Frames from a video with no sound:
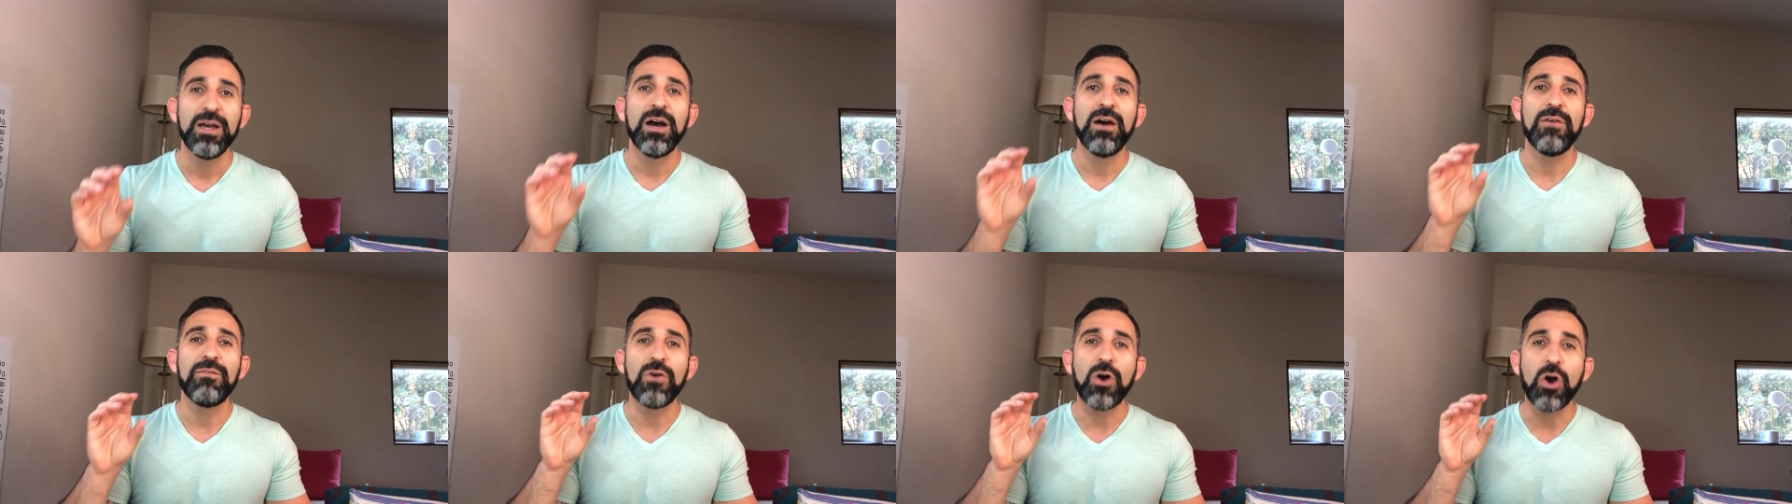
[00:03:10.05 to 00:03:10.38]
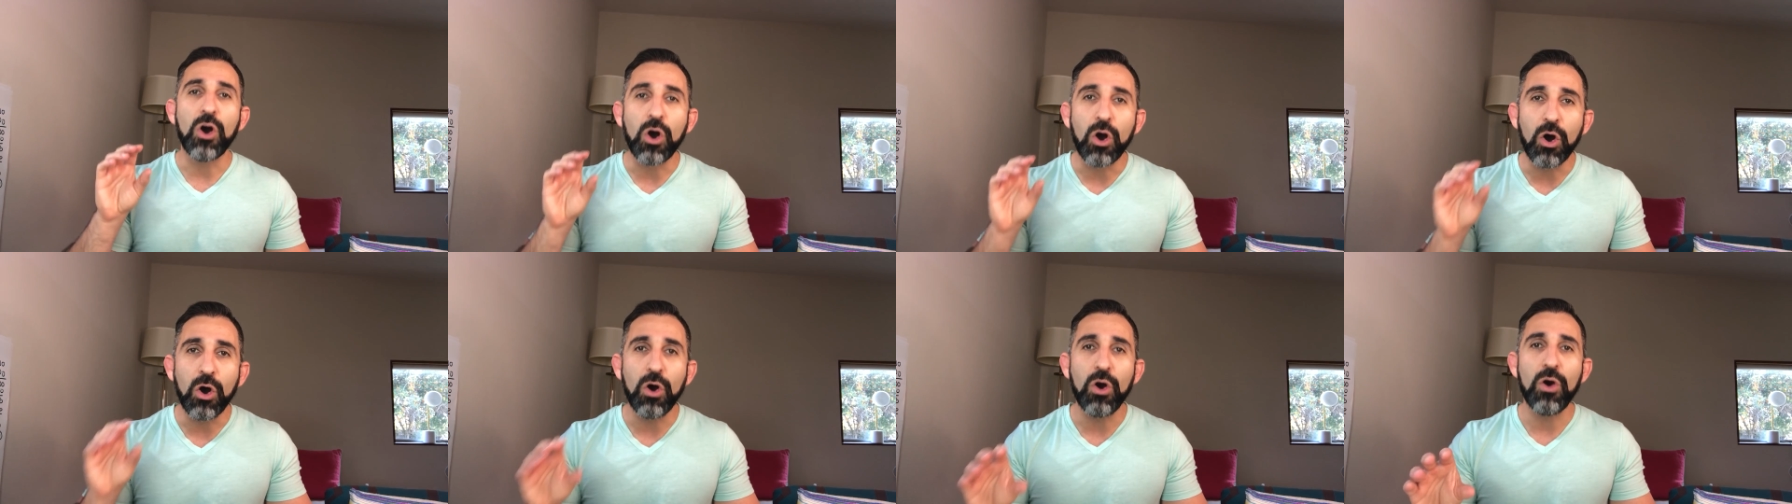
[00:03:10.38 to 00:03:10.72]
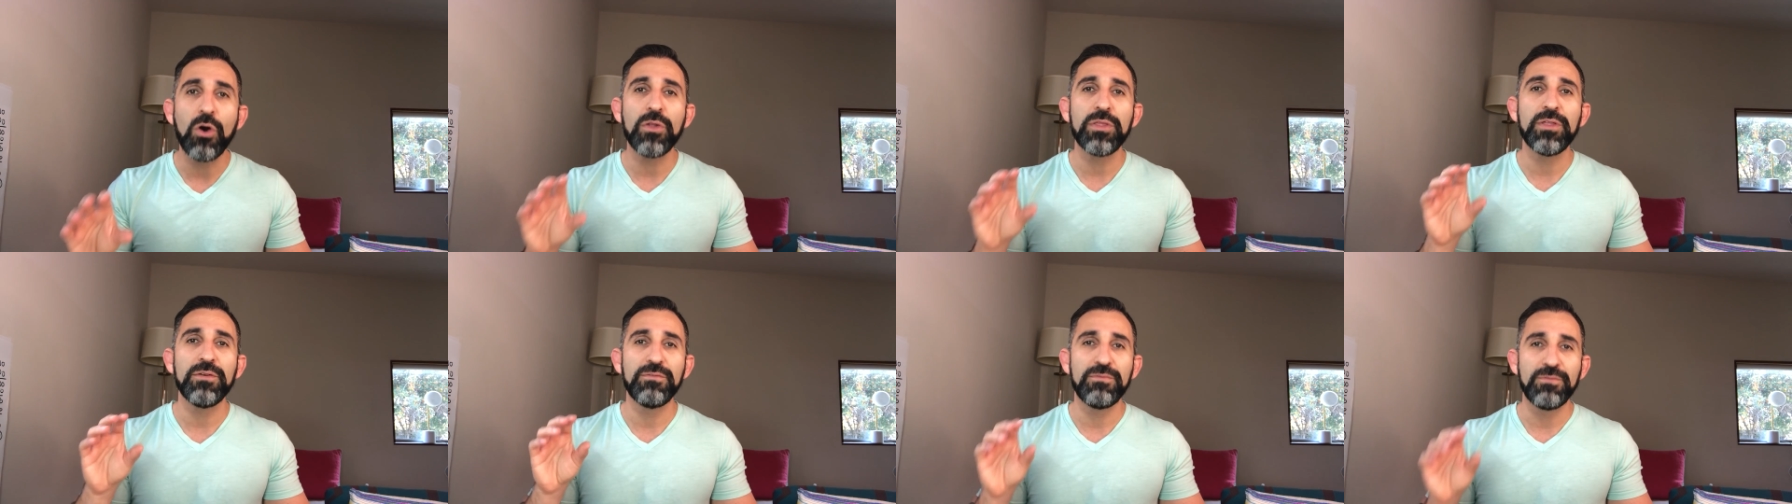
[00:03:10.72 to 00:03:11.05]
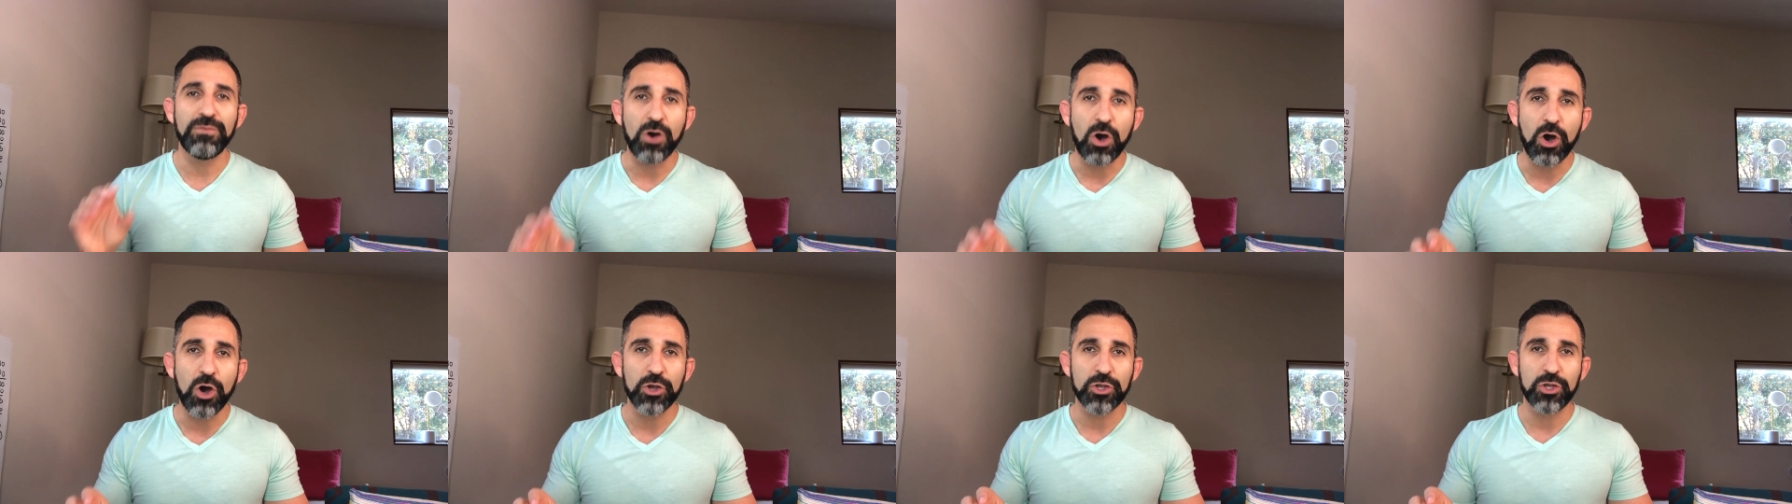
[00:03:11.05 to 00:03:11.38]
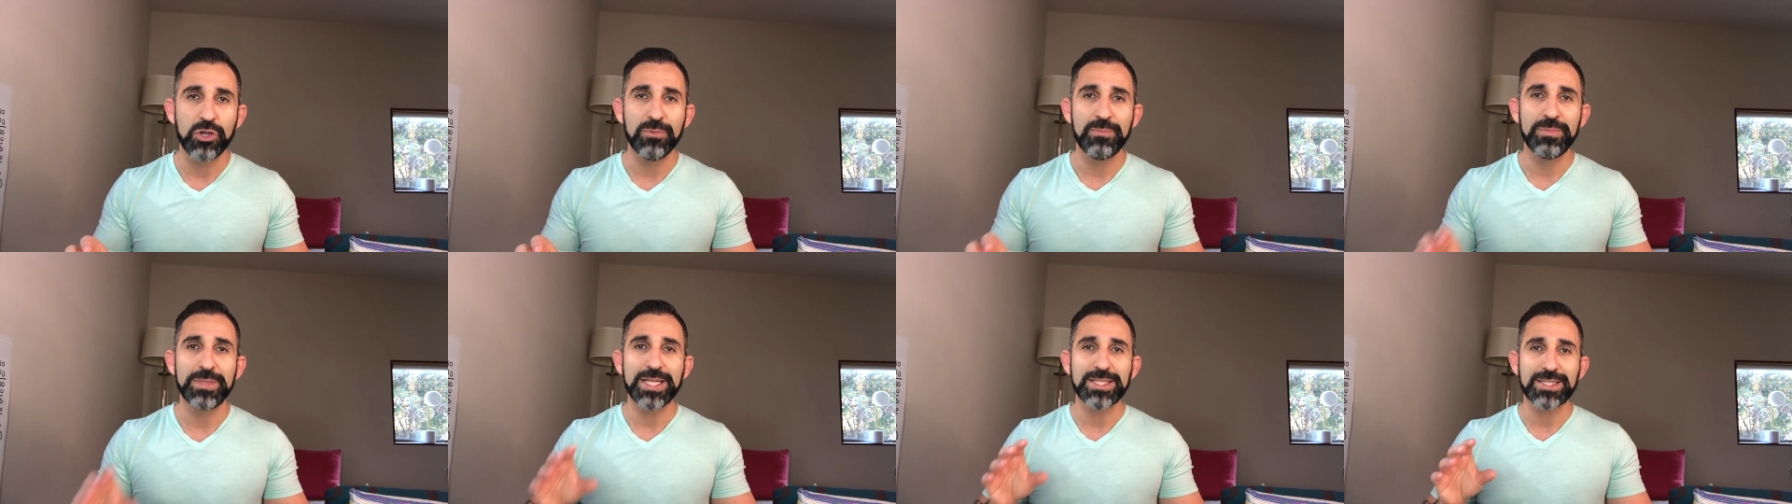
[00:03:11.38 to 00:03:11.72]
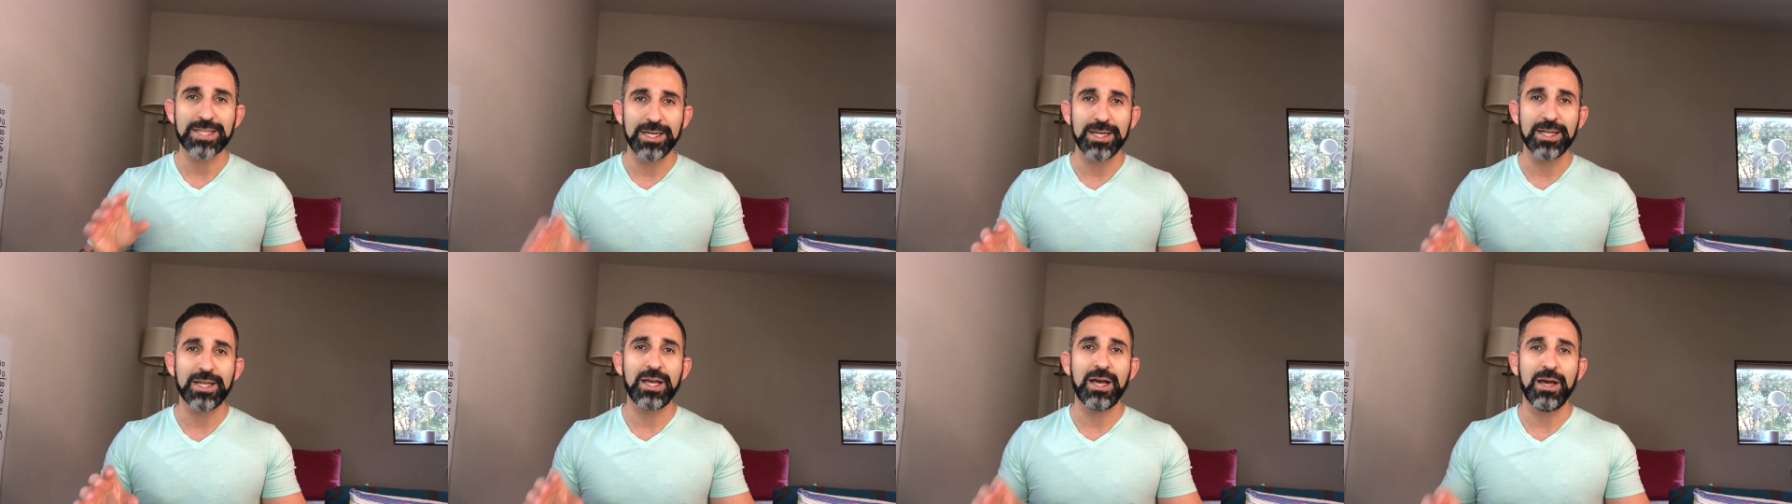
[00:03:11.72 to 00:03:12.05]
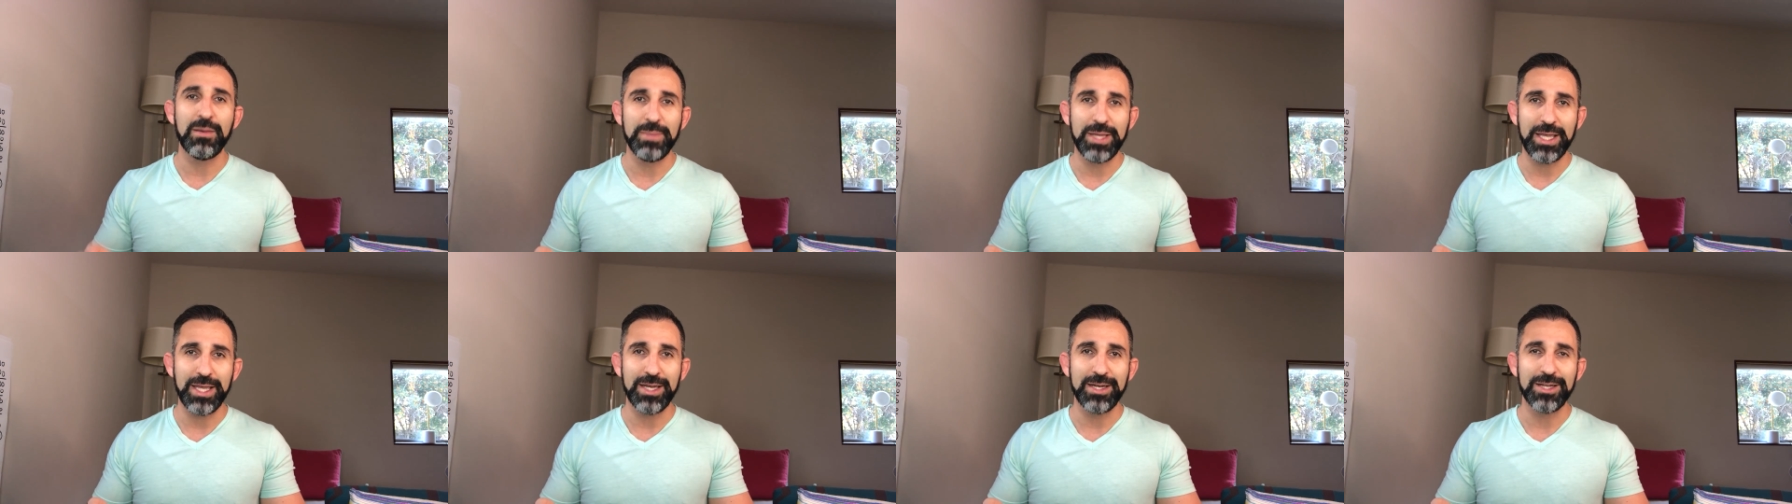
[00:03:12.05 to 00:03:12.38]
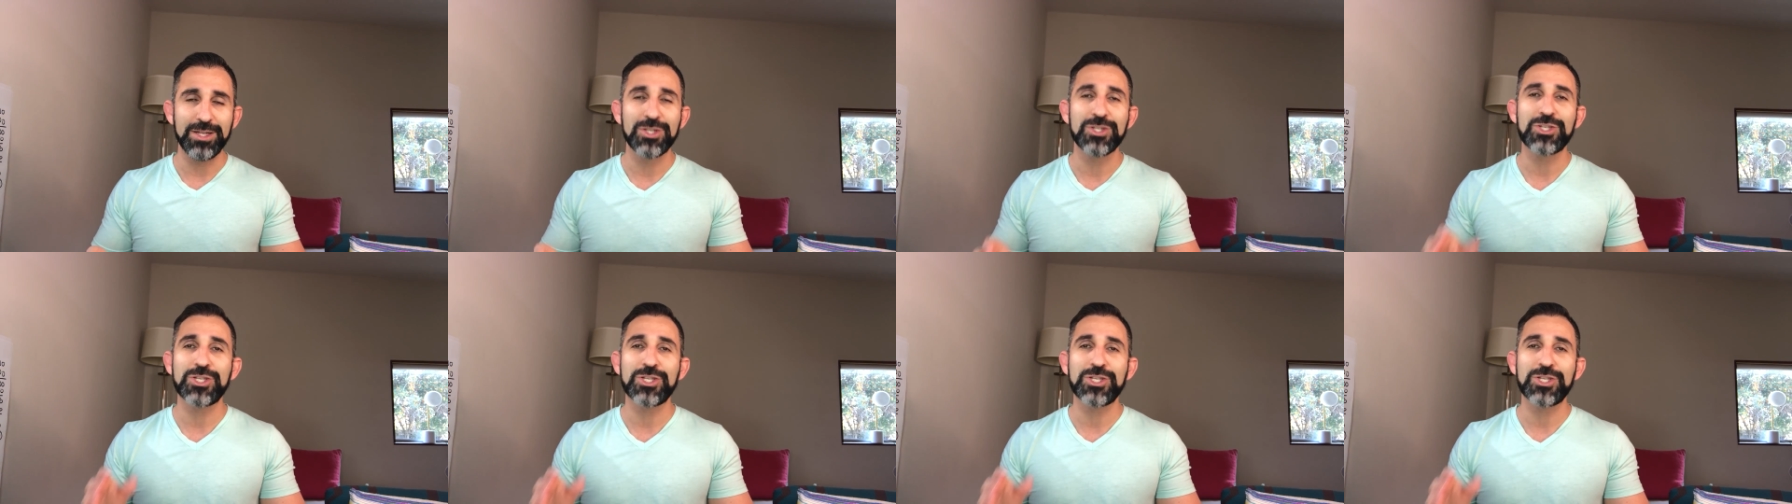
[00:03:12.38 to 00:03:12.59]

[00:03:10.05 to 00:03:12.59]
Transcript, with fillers: of all the volume that's gonna come in